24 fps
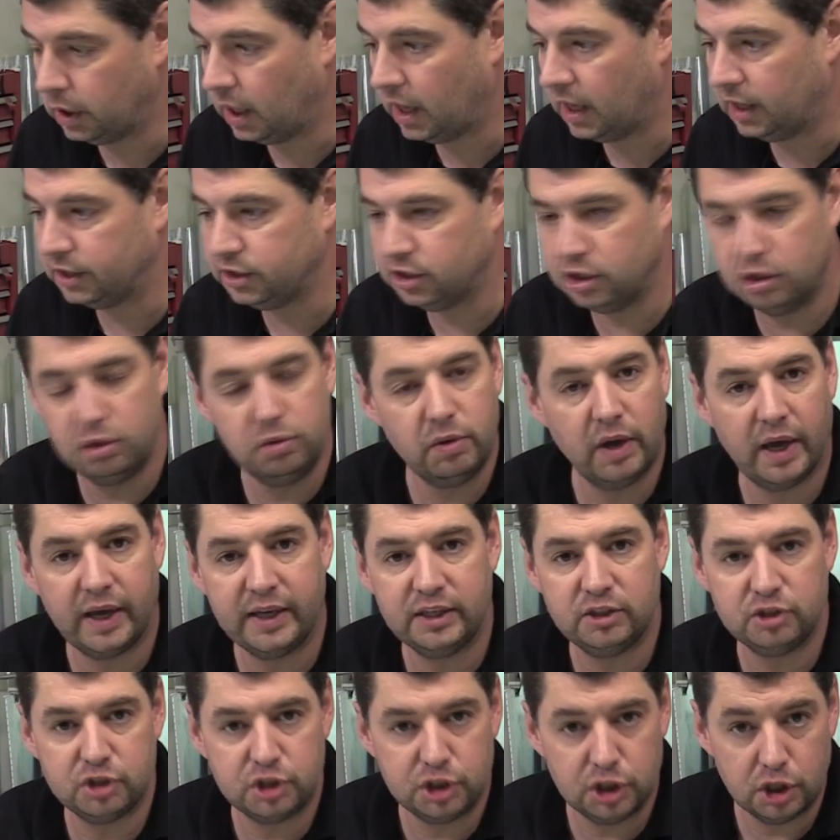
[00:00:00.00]
uh,
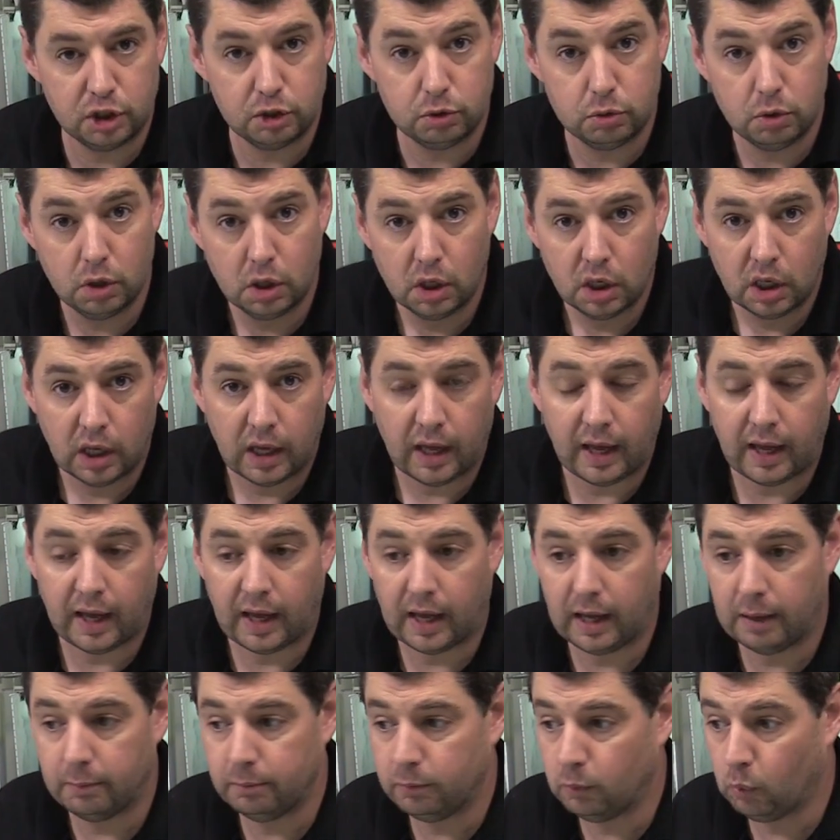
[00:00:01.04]
UHU
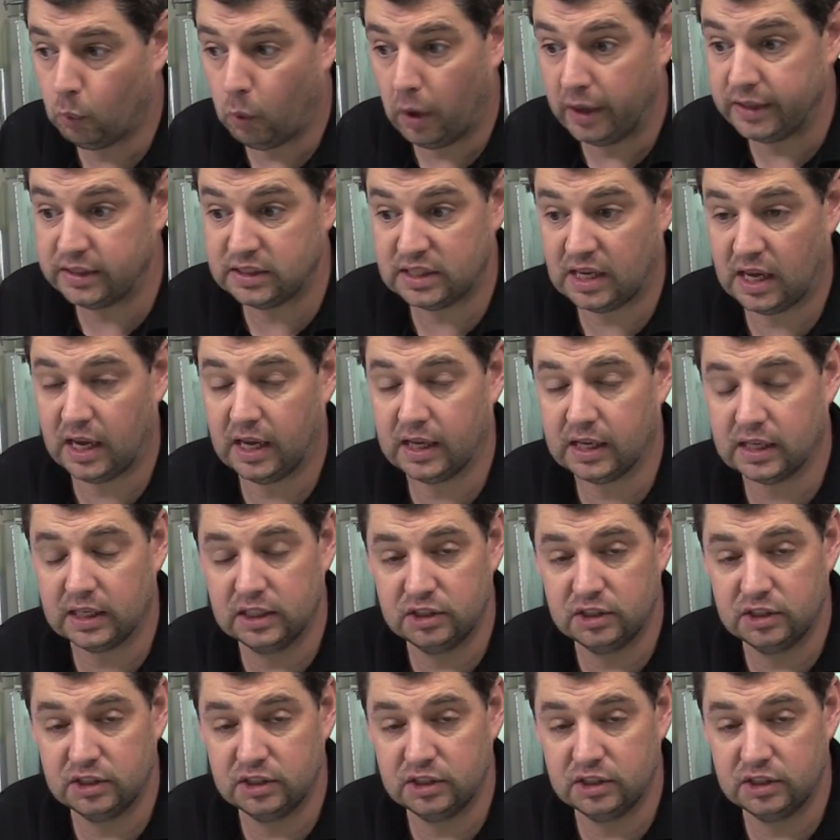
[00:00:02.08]
um, white tack.